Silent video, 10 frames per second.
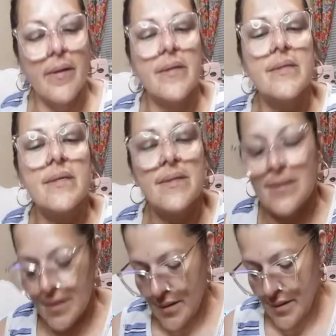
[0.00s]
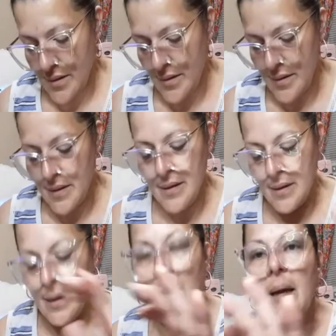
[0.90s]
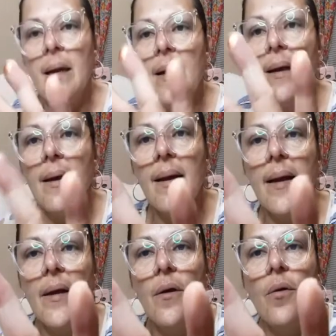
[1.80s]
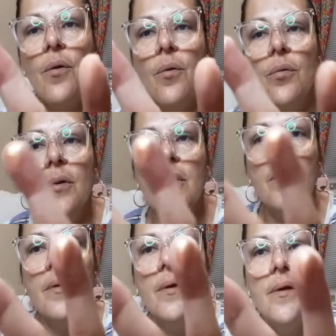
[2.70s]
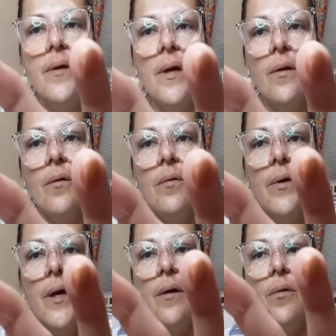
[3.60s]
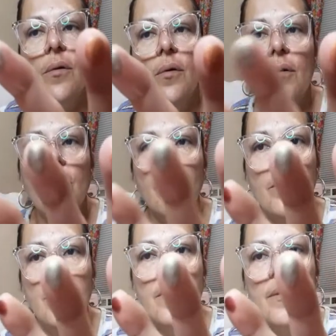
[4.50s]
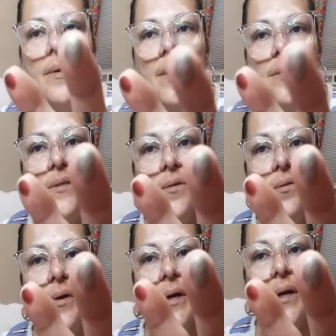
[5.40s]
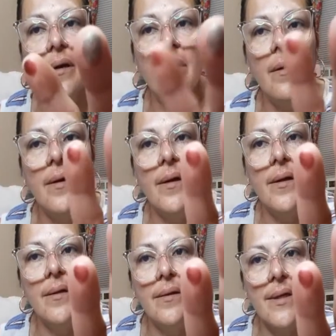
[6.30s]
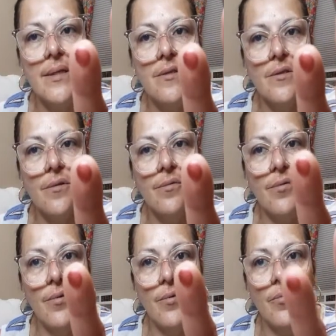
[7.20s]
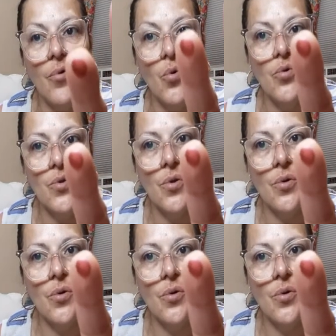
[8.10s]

This is the light gold, the yellow gold. That's the green. That's the rose